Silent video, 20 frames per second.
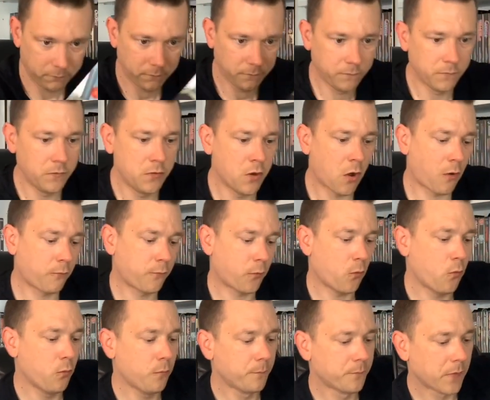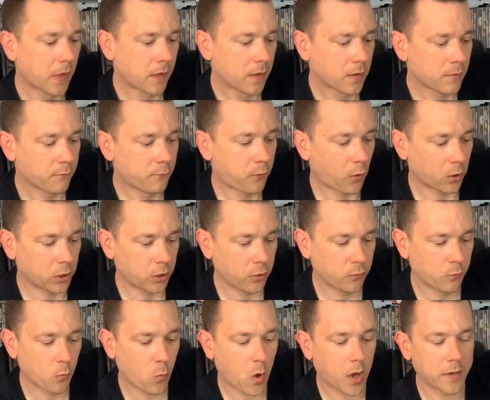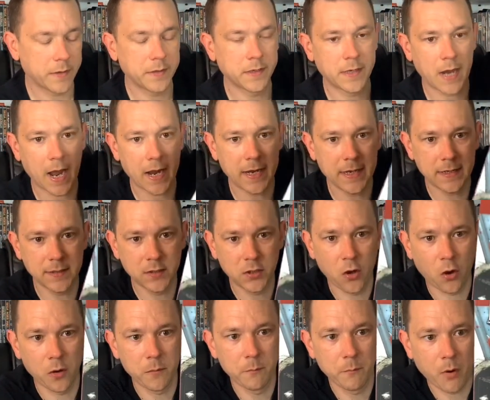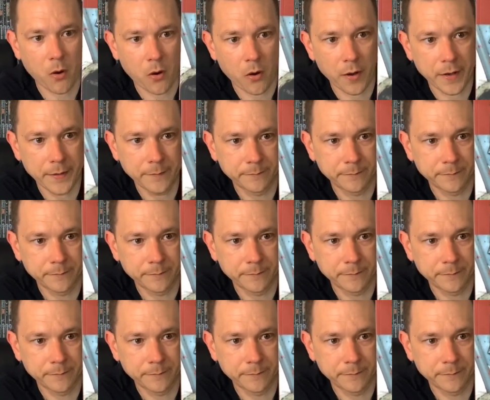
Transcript: novel, Volume 1, Days Gone By,